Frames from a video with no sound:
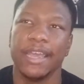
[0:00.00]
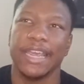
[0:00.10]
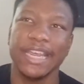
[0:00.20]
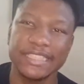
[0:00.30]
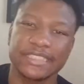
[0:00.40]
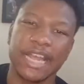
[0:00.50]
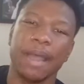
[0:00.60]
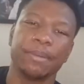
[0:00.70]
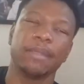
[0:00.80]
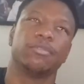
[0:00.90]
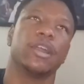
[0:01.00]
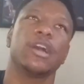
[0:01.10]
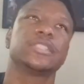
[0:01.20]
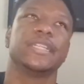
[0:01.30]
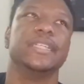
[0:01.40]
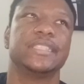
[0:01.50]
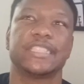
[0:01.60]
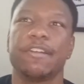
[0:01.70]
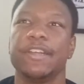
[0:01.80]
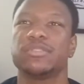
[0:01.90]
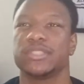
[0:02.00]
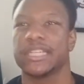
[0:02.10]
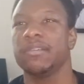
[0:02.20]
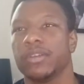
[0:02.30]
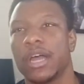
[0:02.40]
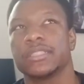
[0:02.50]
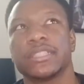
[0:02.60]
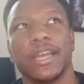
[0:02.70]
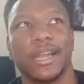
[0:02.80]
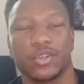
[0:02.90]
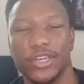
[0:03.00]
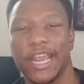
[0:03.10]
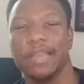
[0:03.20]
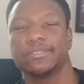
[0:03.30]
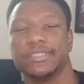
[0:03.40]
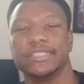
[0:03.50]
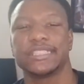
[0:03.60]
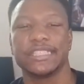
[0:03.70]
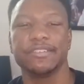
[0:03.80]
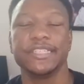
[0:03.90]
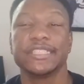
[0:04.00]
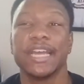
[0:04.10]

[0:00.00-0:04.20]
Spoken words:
each time they've lost in this series, which they've lost 3 games in this series,